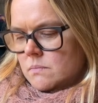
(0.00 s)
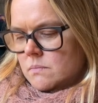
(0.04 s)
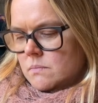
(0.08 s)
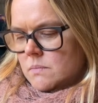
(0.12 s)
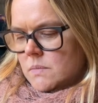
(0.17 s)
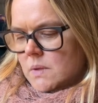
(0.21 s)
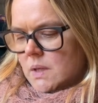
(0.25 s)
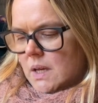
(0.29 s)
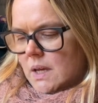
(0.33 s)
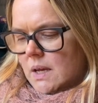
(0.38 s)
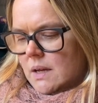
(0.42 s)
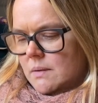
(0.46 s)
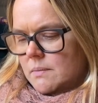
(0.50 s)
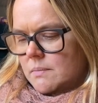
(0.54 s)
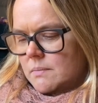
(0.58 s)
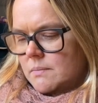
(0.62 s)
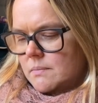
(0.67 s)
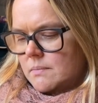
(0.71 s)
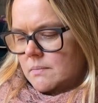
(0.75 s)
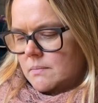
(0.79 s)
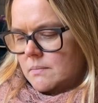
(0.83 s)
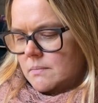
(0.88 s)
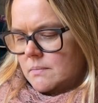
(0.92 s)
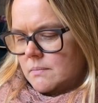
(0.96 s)
Yeah.
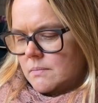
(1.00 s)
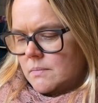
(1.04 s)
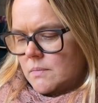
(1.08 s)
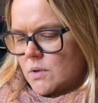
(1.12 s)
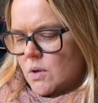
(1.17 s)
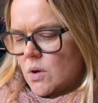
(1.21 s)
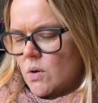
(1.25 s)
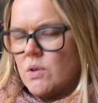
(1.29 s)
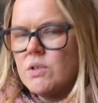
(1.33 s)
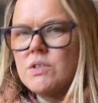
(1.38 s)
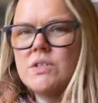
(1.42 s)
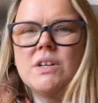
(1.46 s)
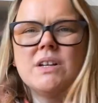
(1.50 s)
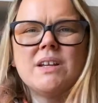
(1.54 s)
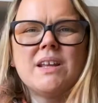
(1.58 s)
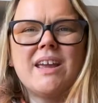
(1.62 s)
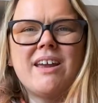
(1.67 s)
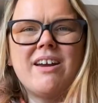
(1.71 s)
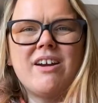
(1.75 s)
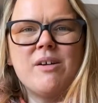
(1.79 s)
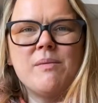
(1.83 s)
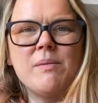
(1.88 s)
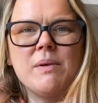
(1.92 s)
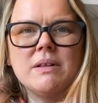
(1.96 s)
No, it's not
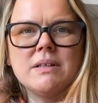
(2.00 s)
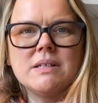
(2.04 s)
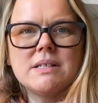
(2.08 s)
caramel, it's